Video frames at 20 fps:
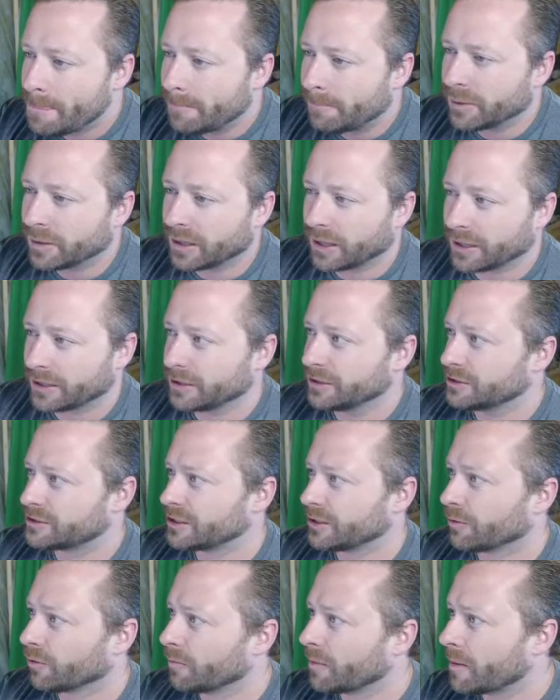But like, you
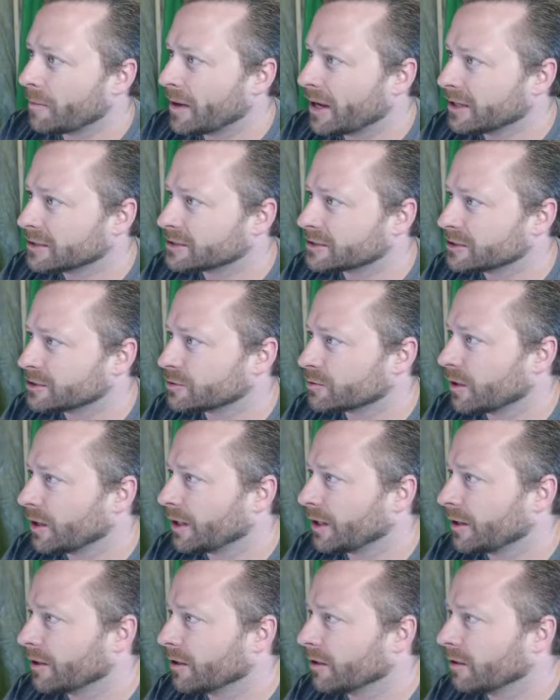see where my mouse is
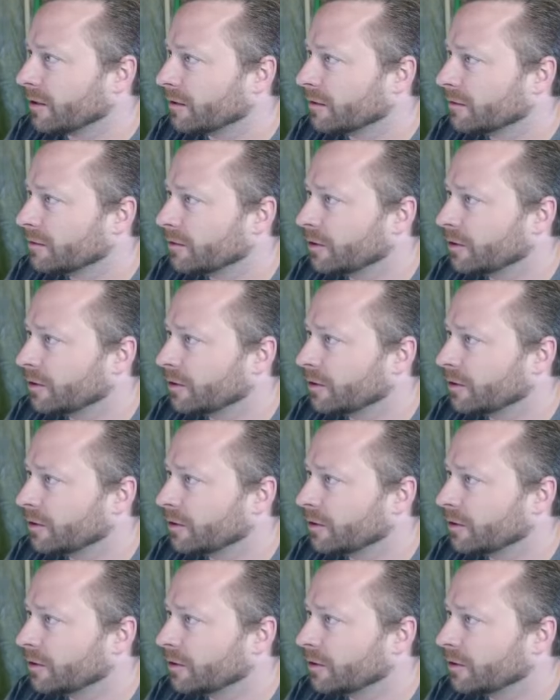right here?